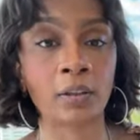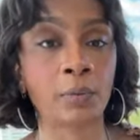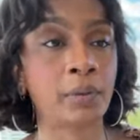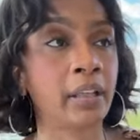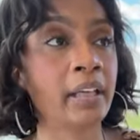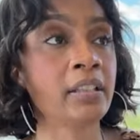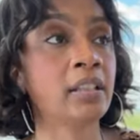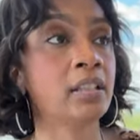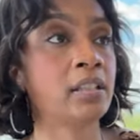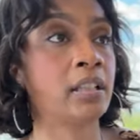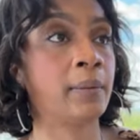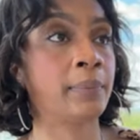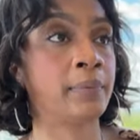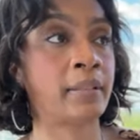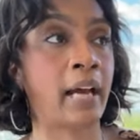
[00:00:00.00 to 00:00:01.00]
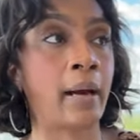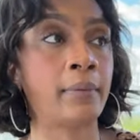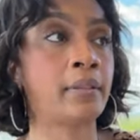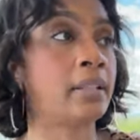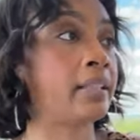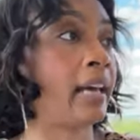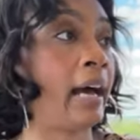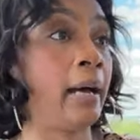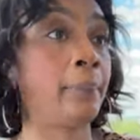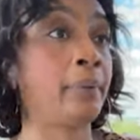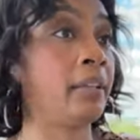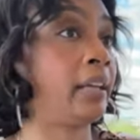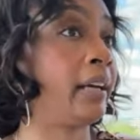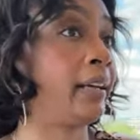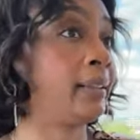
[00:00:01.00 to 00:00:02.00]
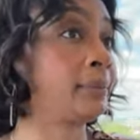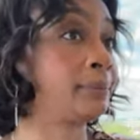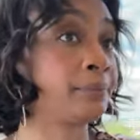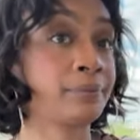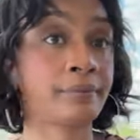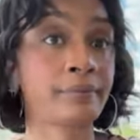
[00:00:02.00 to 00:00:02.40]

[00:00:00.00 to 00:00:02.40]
of the relationship. I was just happy that